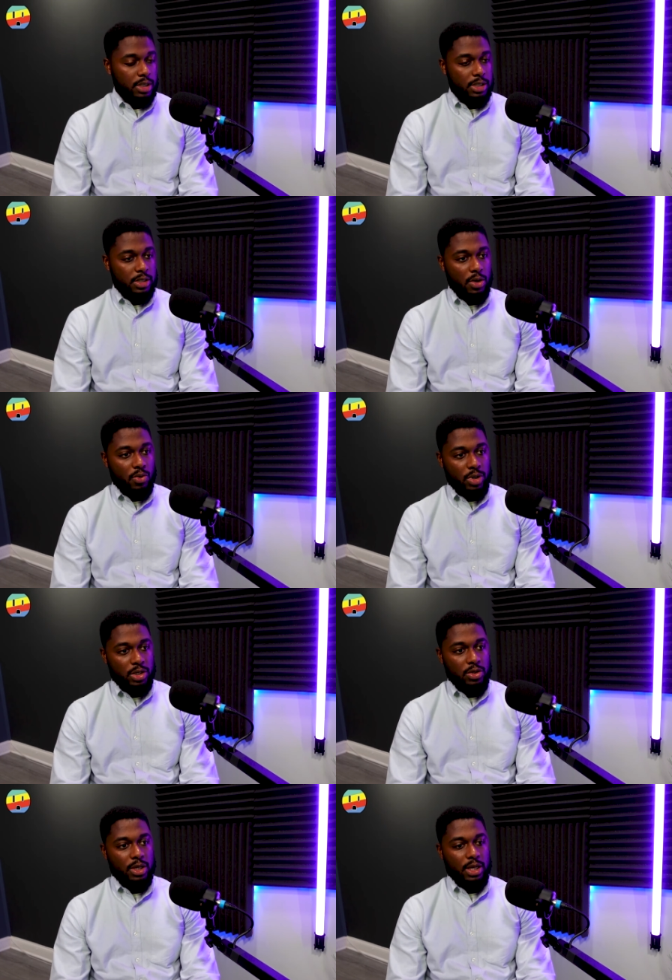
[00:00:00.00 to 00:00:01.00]
And so when
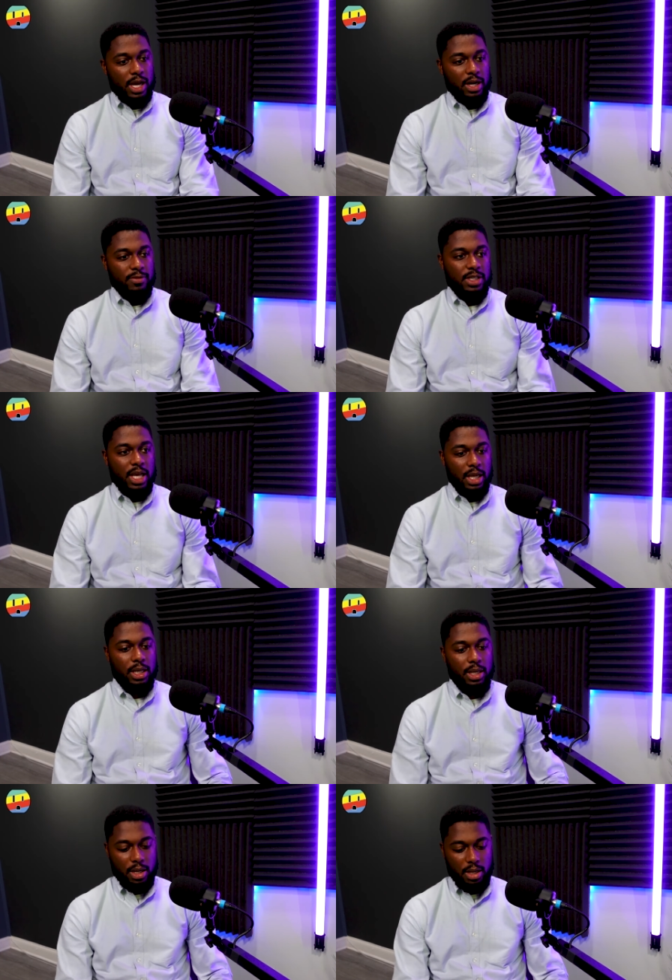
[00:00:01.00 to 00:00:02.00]
you can kind of
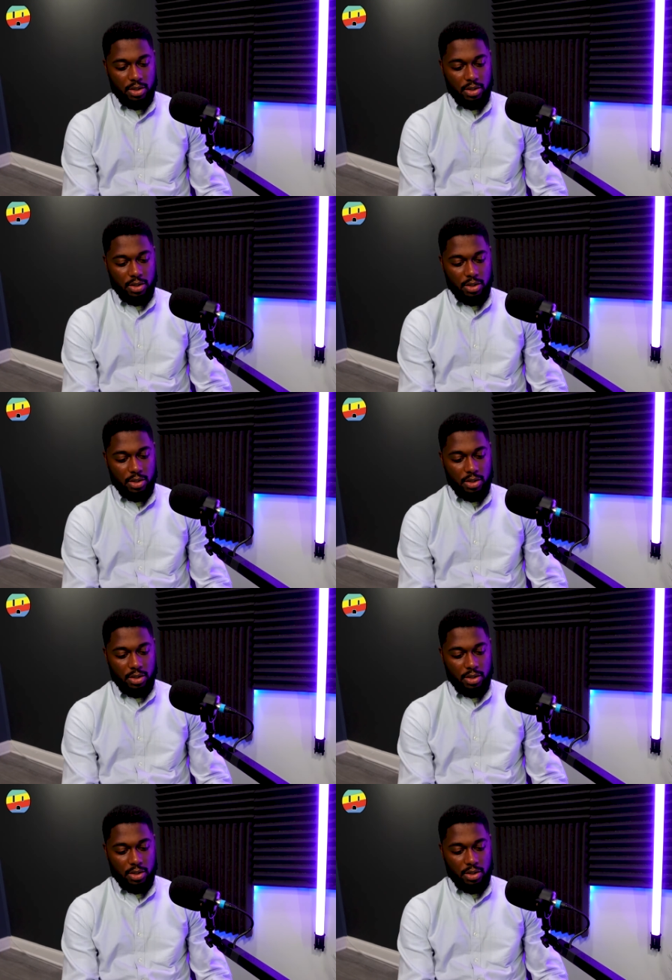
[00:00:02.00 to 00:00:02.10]
take the